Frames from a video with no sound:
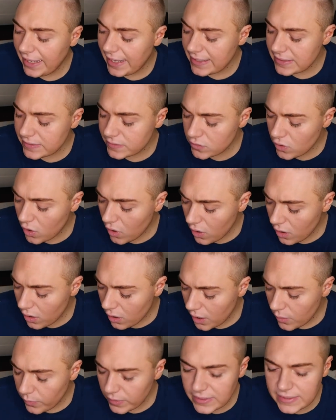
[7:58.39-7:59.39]
It's
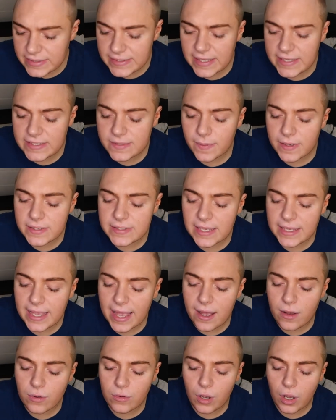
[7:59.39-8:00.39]
not, I wouldn't say it smells like
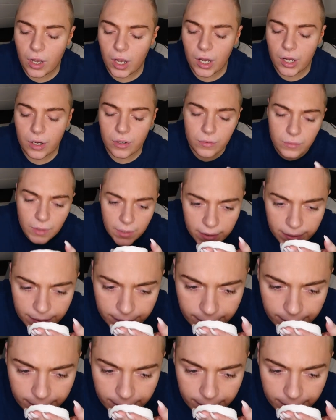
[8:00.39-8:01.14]
alcohol.